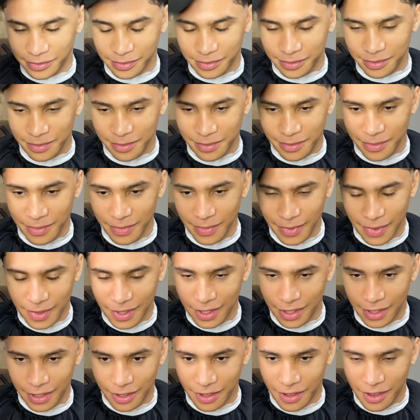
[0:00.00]
y'all think. Let me know
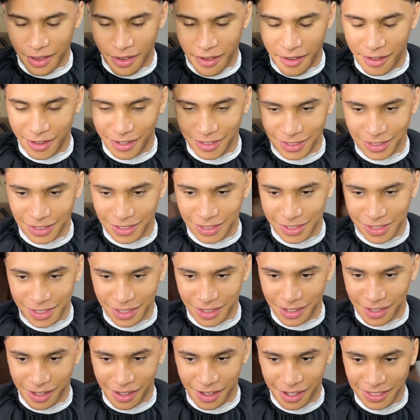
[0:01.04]
what kind of videos you guys are trying
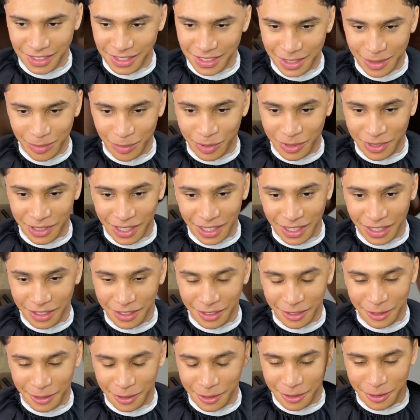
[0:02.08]
to see. This is my
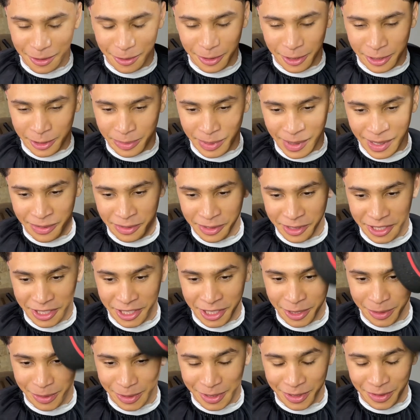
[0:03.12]
first
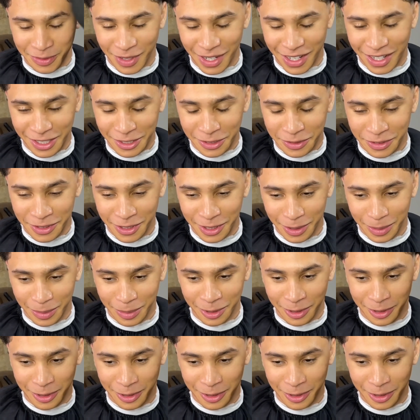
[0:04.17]
actual video.